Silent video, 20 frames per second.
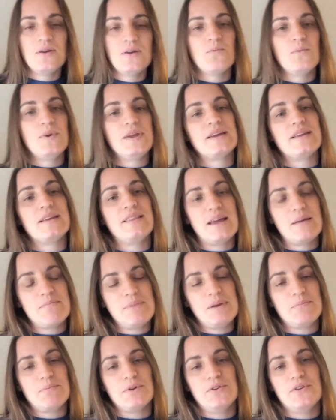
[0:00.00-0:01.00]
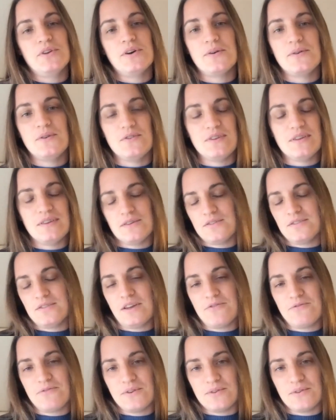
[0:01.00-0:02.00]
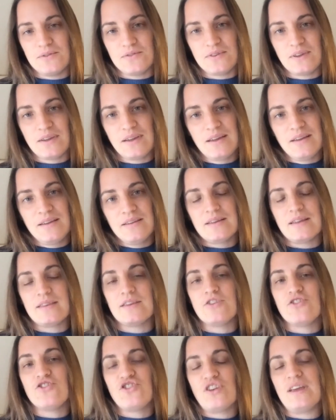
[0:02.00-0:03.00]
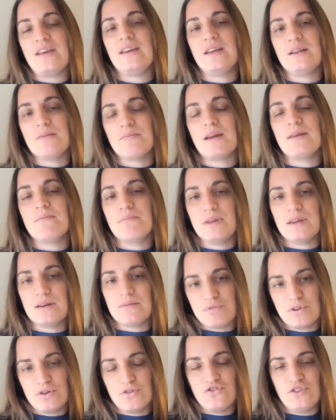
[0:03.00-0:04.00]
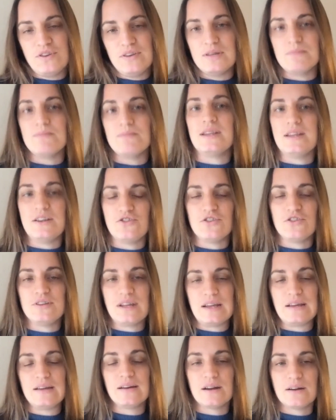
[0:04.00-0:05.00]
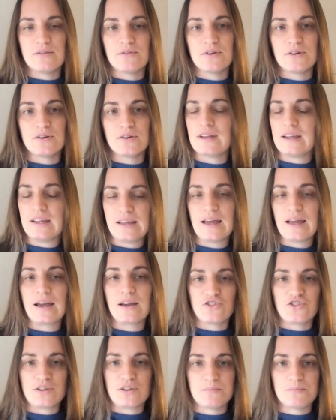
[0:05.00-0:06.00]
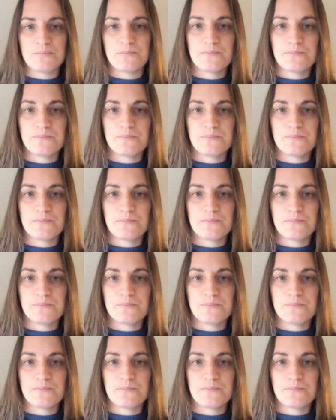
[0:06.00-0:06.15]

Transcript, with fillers: we can let people know using their cell phones that this shaking might be approaching them and they should take cover or take action